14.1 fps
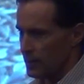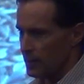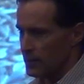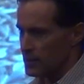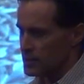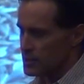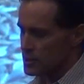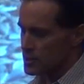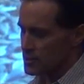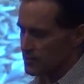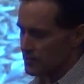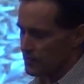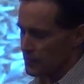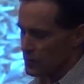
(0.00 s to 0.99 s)
And this
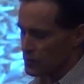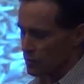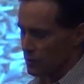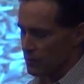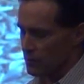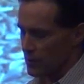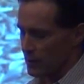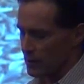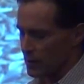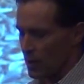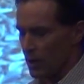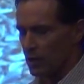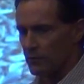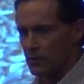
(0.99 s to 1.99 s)
is the sort of thing
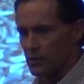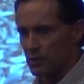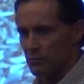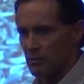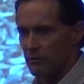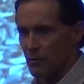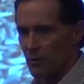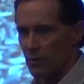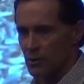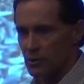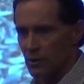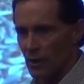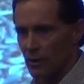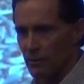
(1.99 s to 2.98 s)
that all of us should be
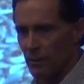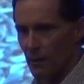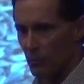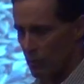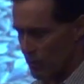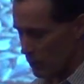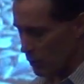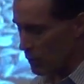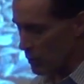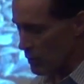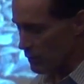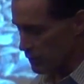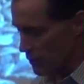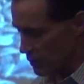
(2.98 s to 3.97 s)
focused on. We
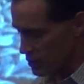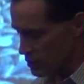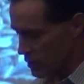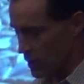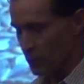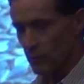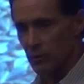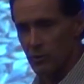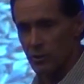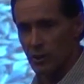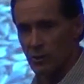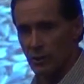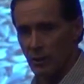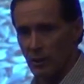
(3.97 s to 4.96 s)
will focus on it when
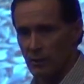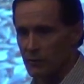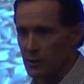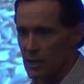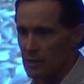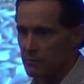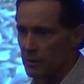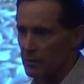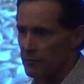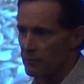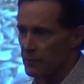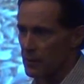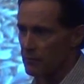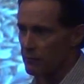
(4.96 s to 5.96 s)
there's nothing left to eat, but
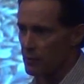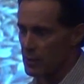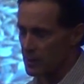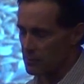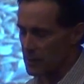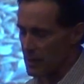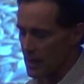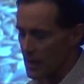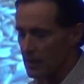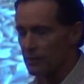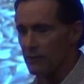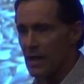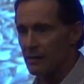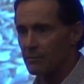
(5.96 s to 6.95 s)
if we can be
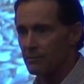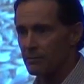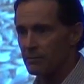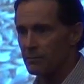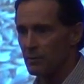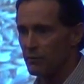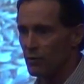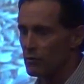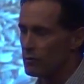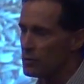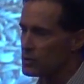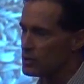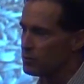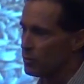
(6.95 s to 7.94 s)
ahead of that before we
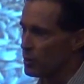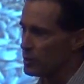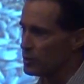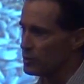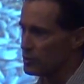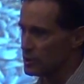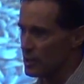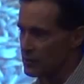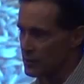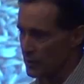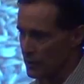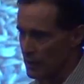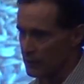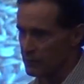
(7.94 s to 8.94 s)
reach the point that there's
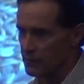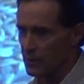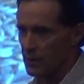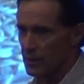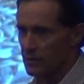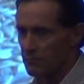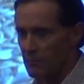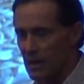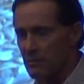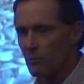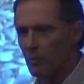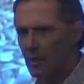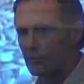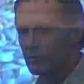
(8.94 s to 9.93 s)
nothing left, maybe we'll